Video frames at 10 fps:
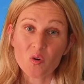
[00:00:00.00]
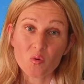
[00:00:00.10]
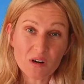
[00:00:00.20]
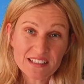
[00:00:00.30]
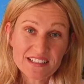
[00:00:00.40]

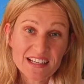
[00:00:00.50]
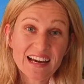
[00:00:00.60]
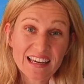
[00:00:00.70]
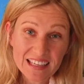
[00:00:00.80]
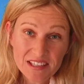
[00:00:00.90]
Once
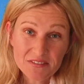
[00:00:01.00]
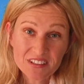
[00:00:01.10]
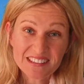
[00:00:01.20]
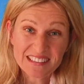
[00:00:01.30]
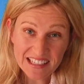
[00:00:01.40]
I
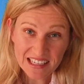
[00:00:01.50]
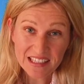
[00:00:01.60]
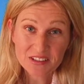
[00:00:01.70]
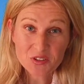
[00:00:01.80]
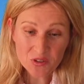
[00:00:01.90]
even
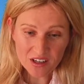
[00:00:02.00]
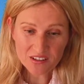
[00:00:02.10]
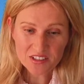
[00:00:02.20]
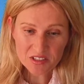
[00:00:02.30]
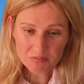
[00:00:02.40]
dared to
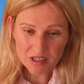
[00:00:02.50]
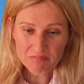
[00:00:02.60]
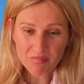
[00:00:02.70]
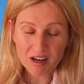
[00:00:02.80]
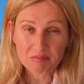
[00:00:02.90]
ask my
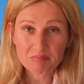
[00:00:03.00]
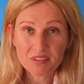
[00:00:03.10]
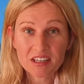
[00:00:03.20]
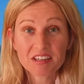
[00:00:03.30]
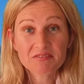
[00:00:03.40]

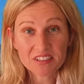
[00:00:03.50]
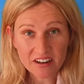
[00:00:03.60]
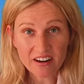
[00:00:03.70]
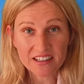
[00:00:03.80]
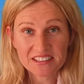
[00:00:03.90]
mom if
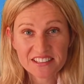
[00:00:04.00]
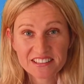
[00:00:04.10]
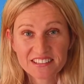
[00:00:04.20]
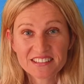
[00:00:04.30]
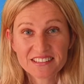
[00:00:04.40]
God
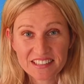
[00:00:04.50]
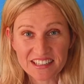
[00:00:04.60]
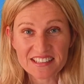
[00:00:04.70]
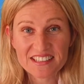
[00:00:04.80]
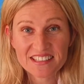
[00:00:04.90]

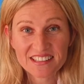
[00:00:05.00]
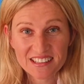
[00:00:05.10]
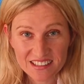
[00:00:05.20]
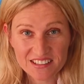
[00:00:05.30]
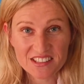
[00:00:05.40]
does
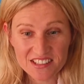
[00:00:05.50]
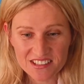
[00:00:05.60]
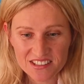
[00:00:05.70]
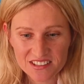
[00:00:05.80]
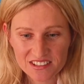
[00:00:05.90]

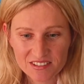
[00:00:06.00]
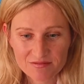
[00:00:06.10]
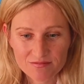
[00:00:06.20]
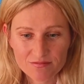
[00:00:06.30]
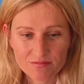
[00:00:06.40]
exist
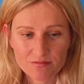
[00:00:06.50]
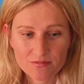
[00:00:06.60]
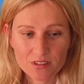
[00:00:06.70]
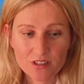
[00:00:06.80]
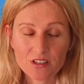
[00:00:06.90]

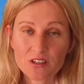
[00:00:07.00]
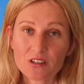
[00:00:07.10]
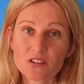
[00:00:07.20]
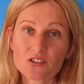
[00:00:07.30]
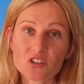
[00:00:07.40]

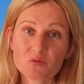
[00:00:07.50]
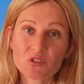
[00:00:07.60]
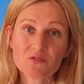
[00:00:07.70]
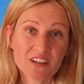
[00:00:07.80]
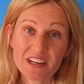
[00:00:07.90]
she
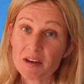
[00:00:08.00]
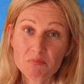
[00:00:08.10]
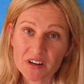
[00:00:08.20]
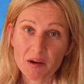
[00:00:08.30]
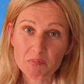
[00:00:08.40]
was very
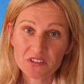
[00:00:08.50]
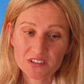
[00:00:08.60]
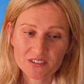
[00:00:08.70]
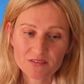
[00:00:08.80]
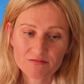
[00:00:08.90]

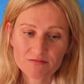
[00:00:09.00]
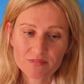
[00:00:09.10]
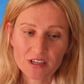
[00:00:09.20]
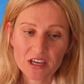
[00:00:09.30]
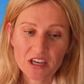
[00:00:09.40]
abrupt
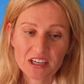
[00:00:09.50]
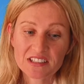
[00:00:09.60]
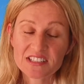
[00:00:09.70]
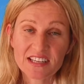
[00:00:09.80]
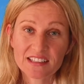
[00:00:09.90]

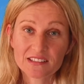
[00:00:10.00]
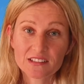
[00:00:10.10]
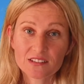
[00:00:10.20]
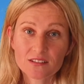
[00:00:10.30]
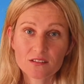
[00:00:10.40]
and
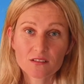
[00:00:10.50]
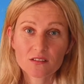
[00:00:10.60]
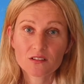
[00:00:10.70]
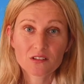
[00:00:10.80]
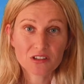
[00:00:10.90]
said,
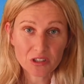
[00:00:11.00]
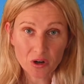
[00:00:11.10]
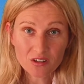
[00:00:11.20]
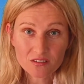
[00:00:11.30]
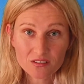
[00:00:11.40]

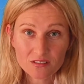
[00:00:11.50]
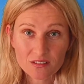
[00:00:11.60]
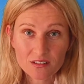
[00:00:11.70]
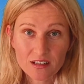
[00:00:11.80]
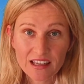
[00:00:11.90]
No,
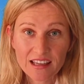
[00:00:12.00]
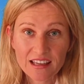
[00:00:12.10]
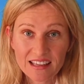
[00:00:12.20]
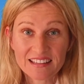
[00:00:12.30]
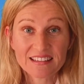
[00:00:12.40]

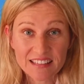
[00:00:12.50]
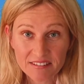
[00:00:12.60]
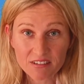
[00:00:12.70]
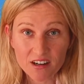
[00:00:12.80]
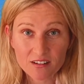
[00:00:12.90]
and
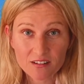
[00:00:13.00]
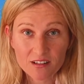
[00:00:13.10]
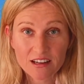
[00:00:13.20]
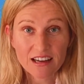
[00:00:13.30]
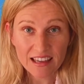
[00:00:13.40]
never,
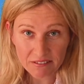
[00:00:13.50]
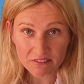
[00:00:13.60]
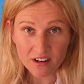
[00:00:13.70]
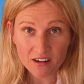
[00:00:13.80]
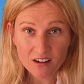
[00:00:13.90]

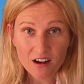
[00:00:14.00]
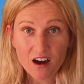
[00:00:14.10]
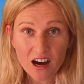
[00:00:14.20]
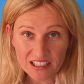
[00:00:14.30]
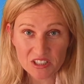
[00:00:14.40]
ever
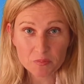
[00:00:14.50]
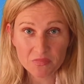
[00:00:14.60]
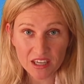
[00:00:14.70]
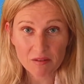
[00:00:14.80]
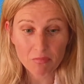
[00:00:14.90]
ask
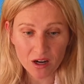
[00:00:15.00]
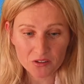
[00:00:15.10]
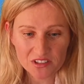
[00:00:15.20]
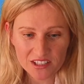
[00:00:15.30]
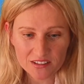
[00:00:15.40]
me
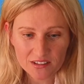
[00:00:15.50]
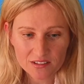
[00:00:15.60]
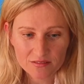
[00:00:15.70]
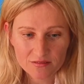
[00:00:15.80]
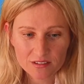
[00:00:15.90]
about it.